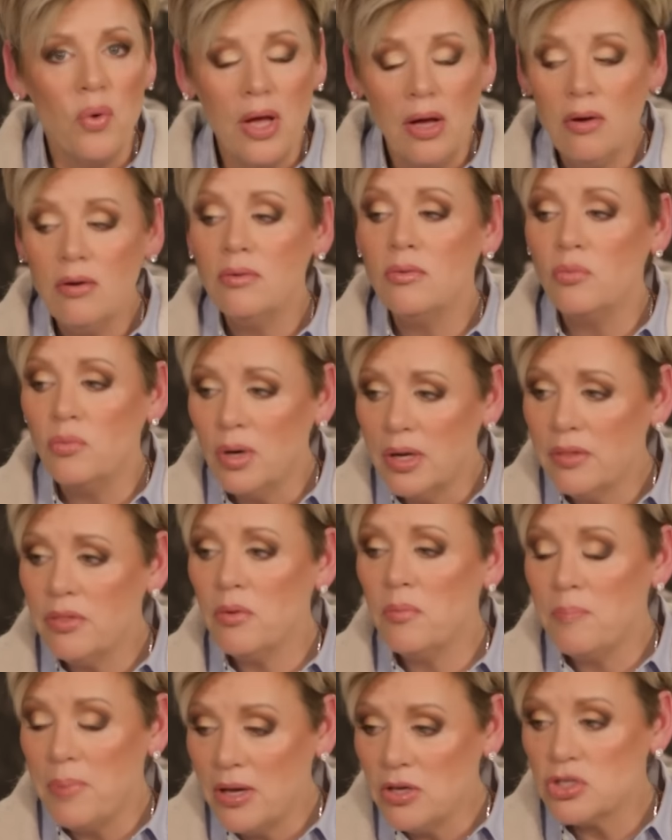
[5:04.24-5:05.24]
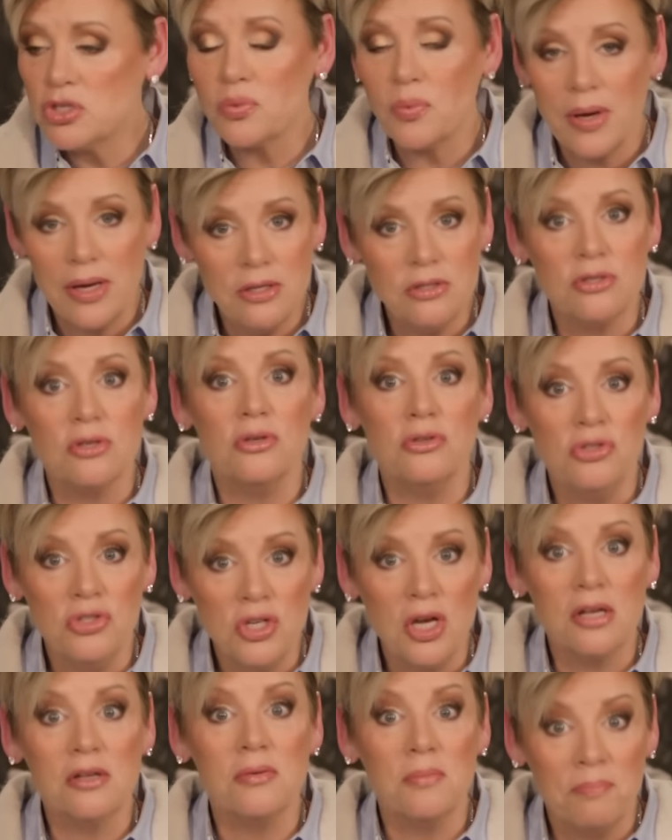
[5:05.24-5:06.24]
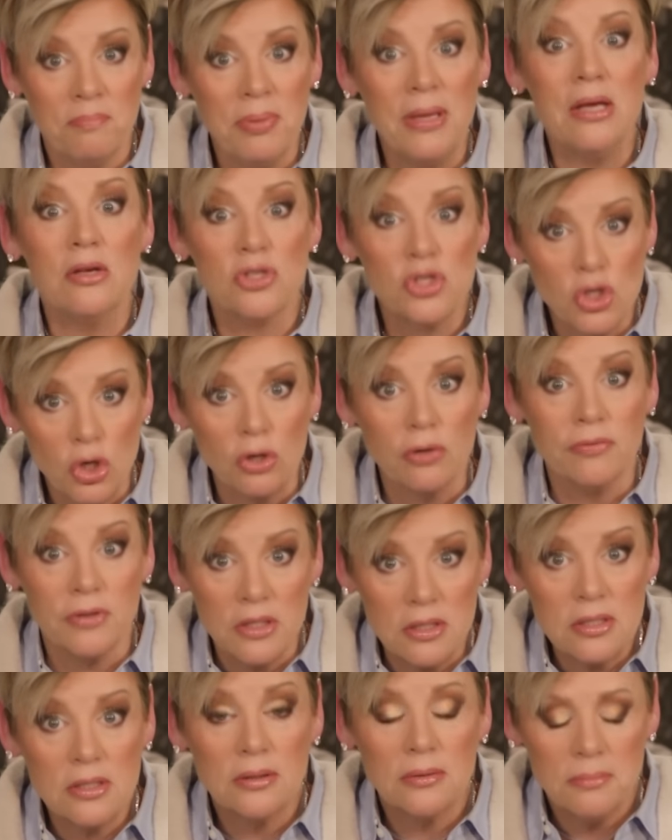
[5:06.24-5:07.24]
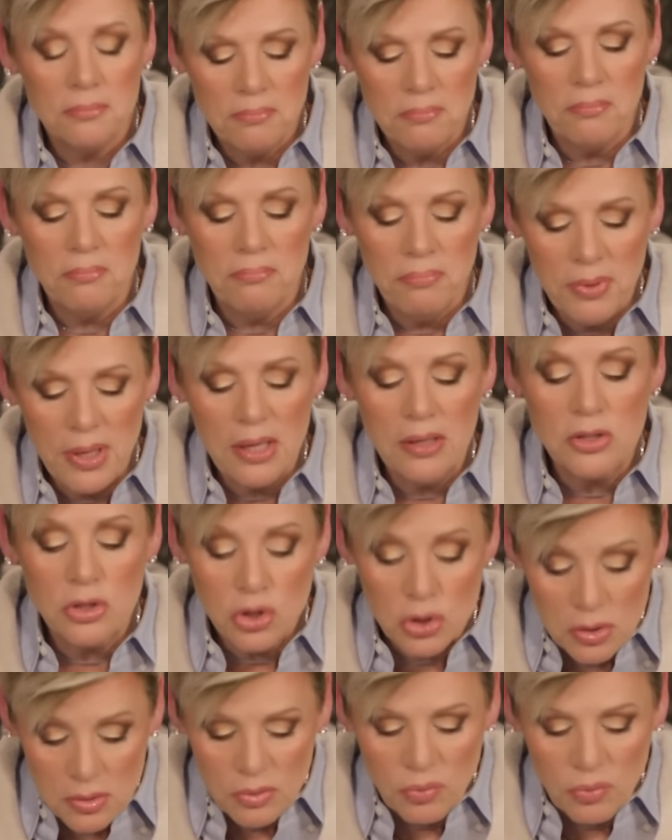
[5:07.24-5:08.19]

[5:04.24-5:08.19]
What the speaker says: Well, one of the best ways, just be a servant. Yes.